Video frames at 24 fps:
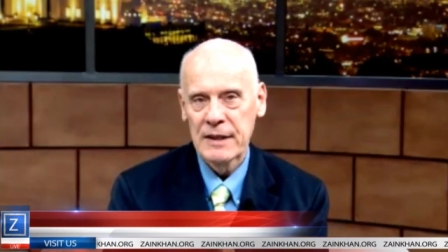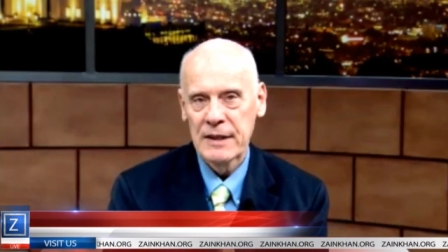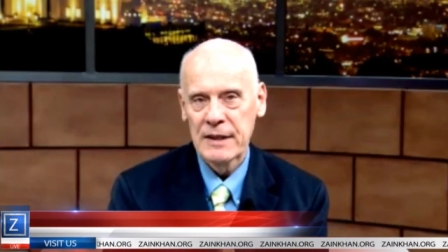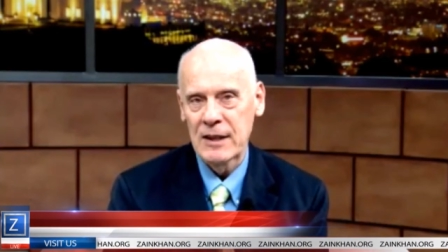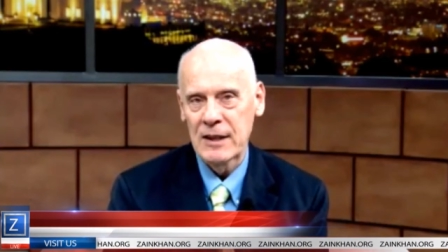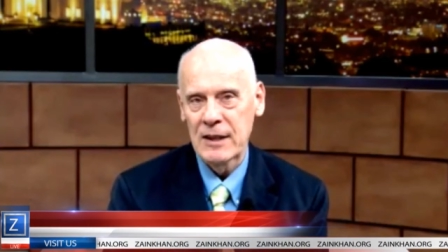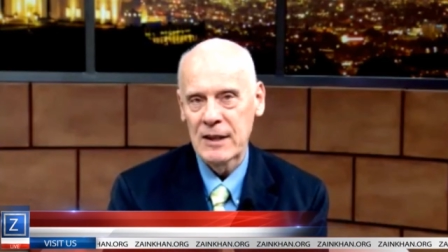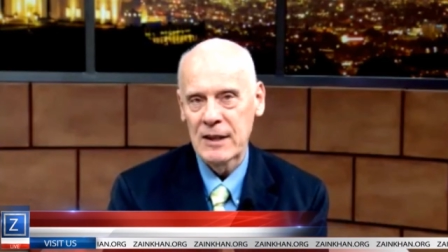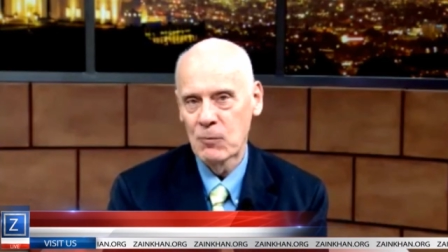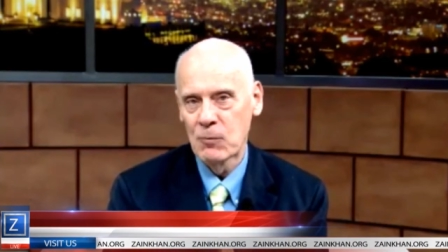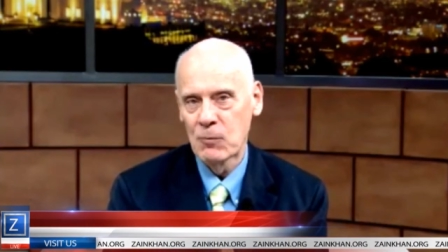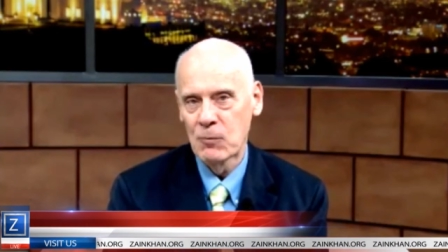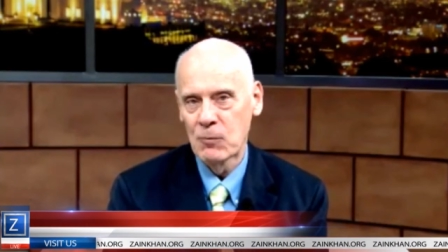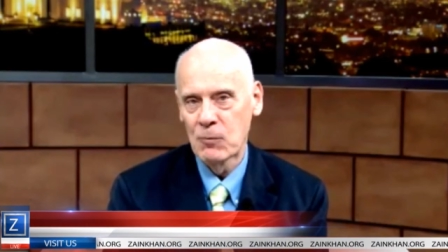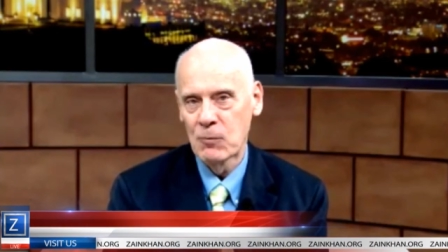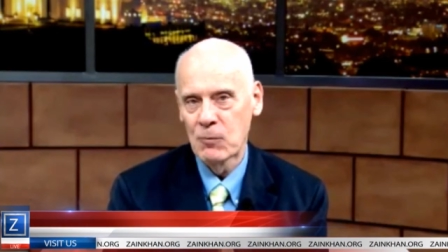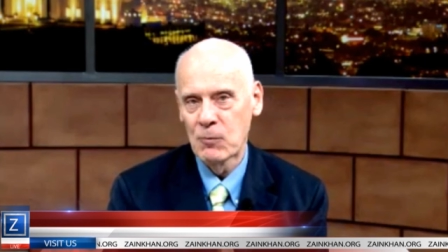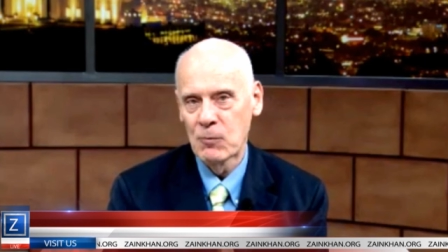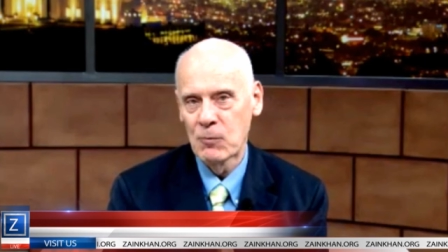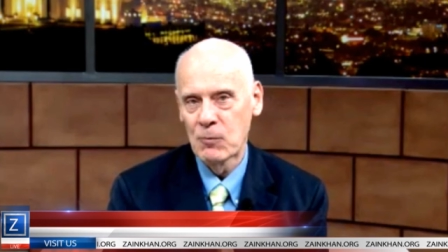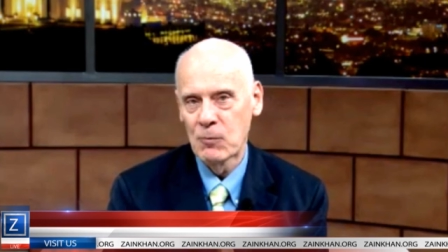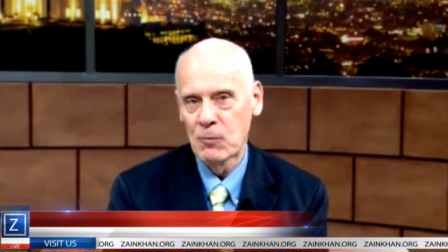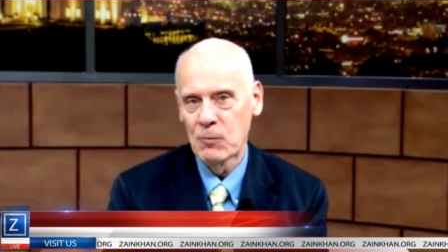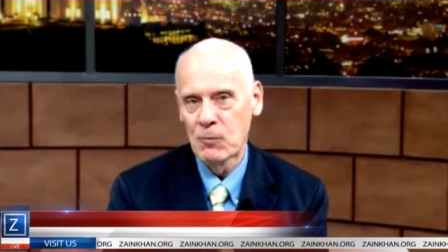and one of the
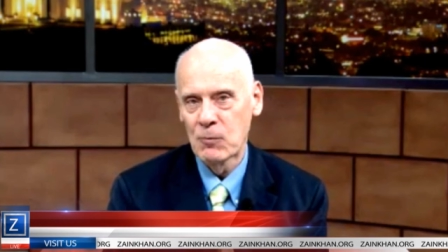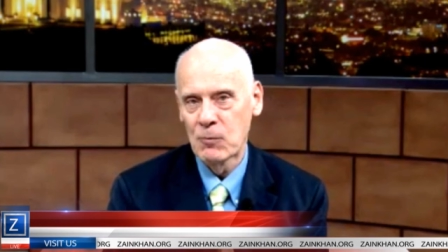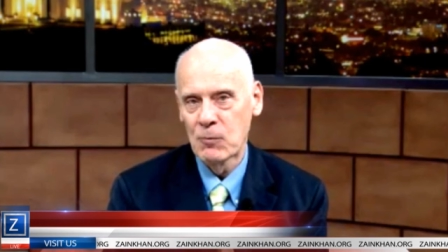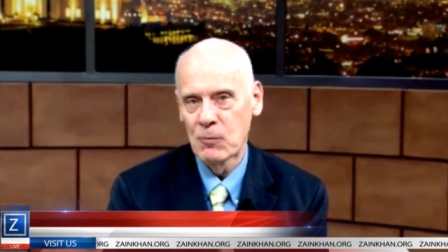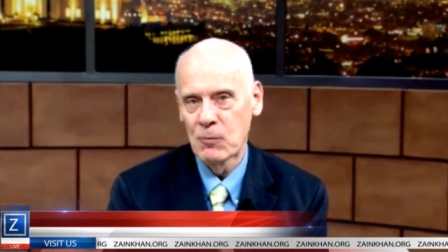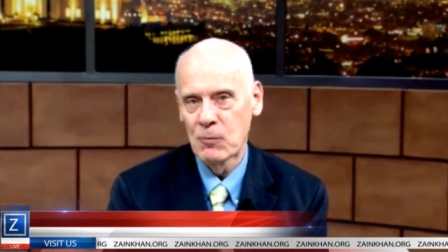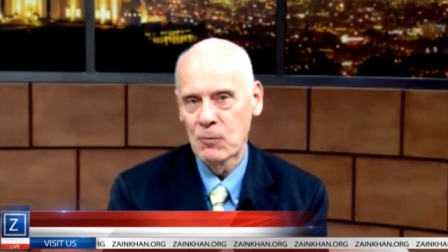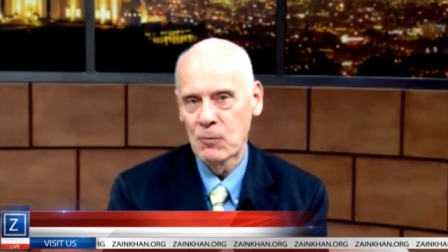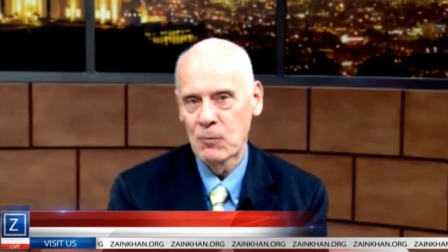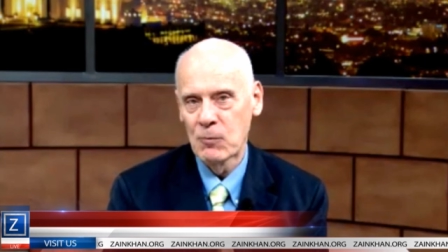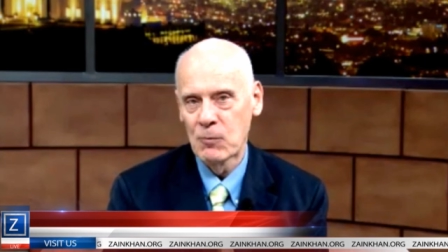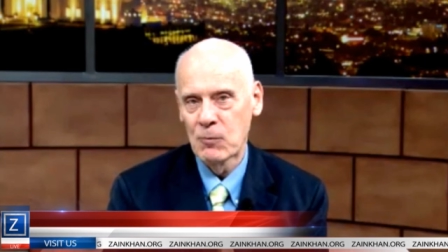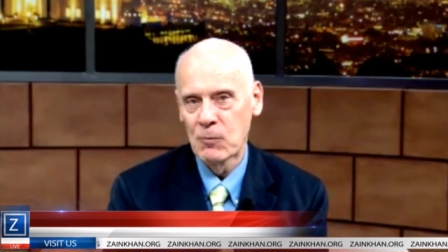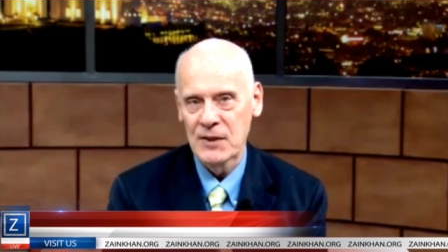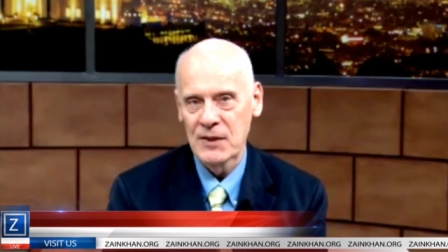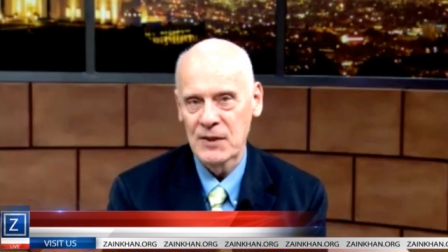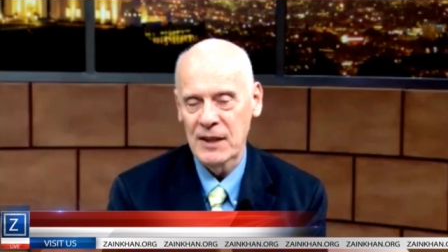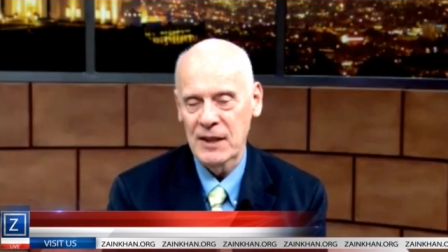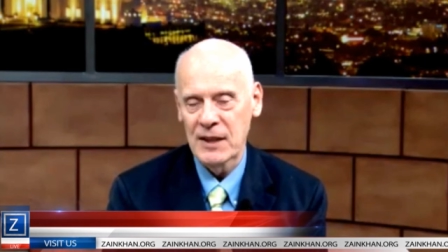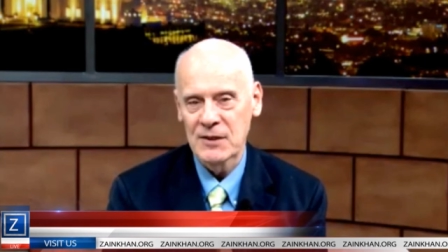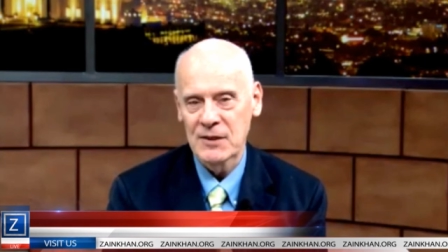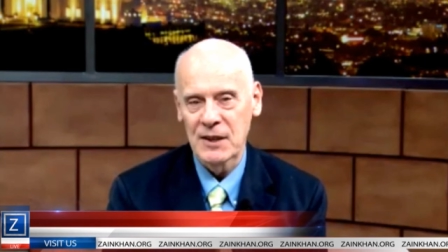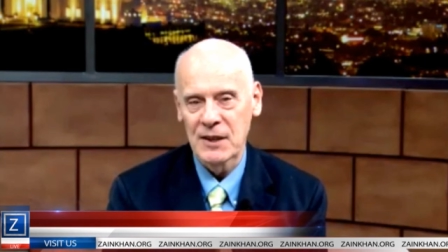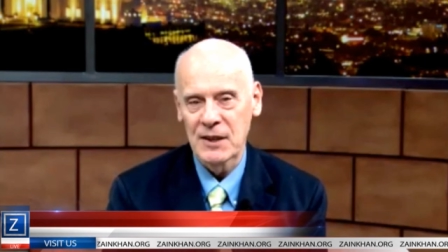authors of
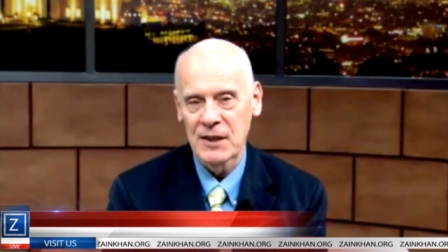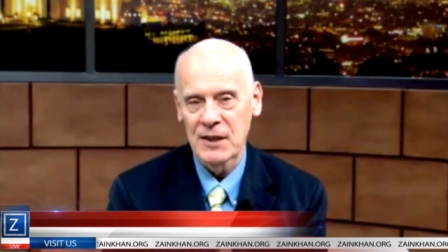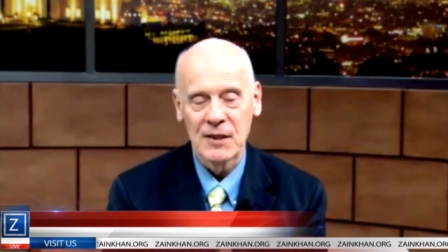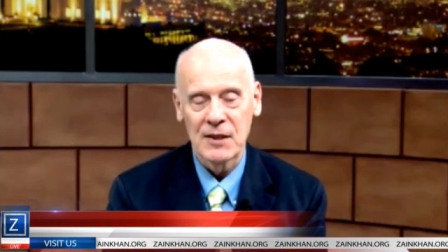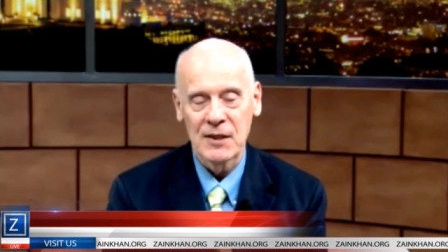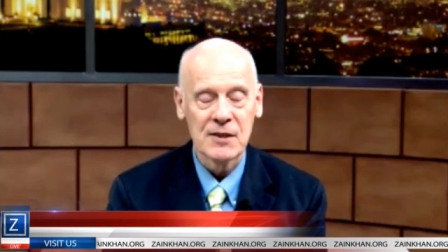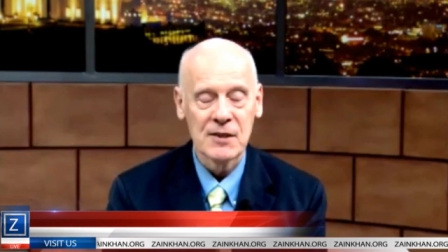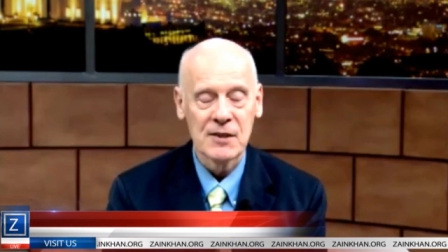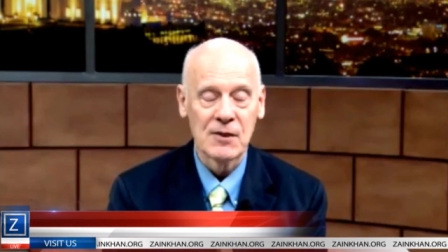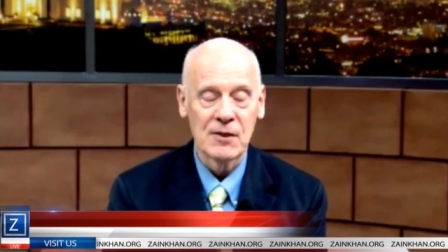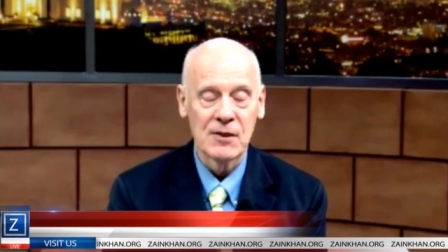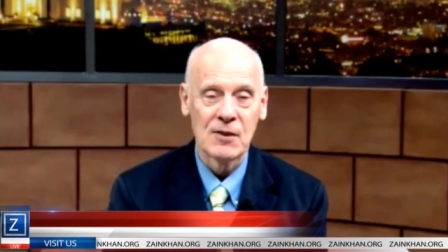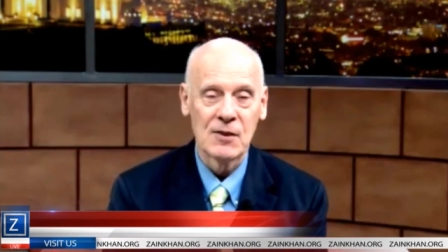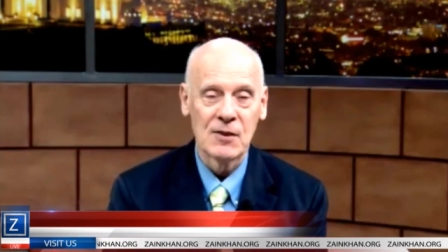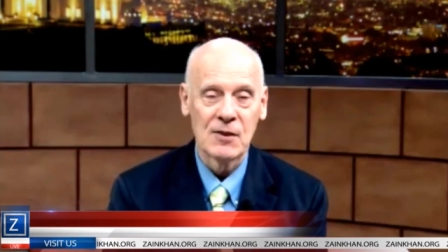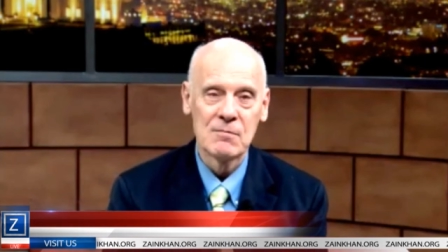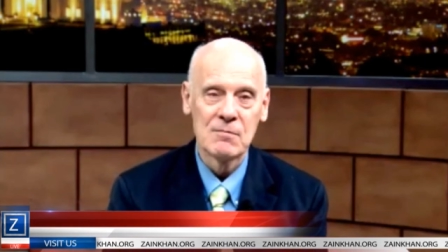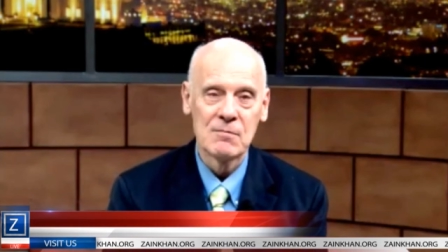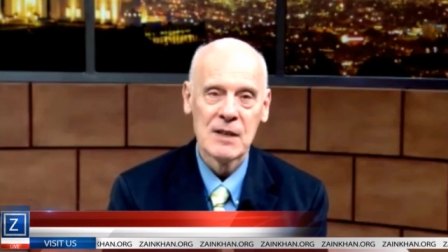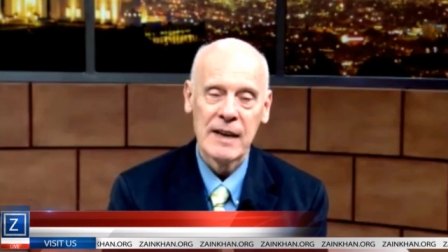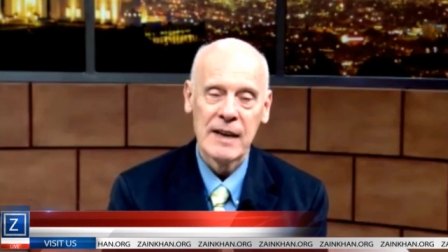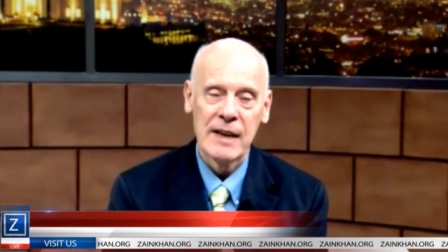that theorem,